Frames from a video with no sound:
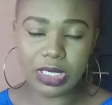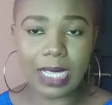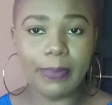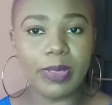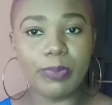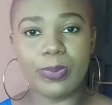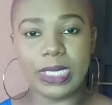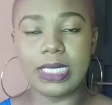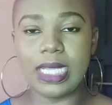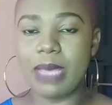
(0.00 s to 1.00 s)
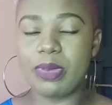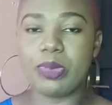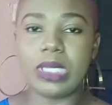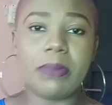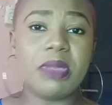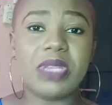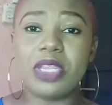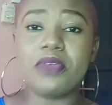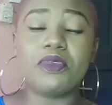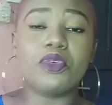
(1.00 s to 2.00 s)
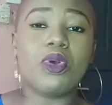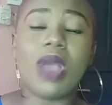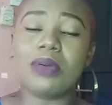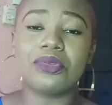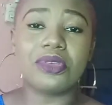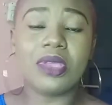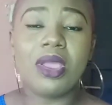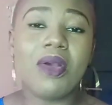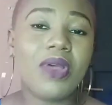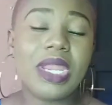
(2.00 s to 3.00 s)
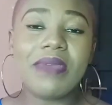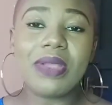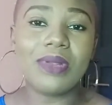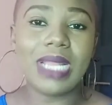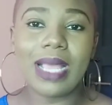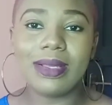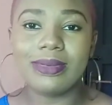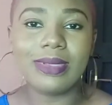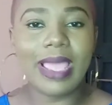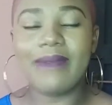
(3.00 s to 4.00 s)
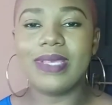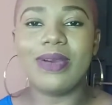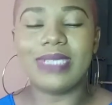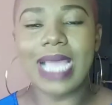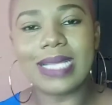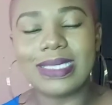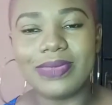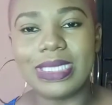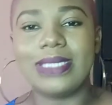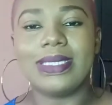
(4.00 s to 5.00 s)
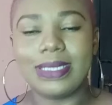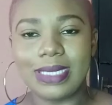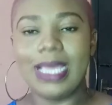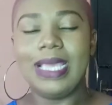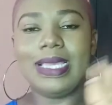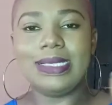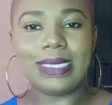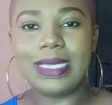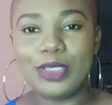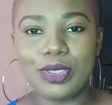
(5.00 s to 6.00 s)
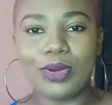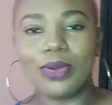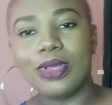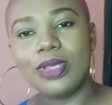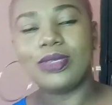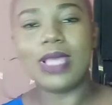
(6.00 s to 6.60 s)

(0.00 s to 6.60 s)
There are particular people that maybe they don't even go out on a regular. Every of their activities is indoor.